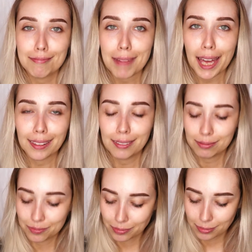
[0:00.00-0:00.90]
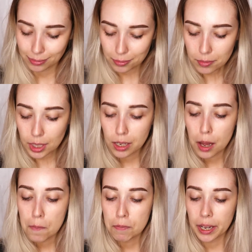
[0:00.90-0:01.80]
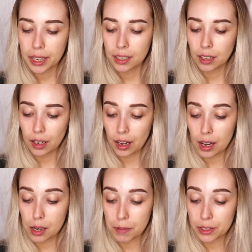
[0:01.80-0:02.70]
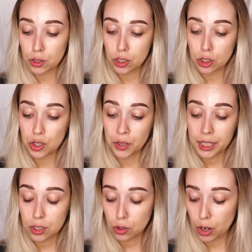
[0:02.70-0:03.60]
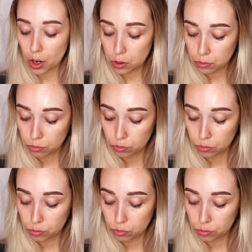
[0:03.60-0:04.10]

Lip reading: Math. But I used it two nights in a row.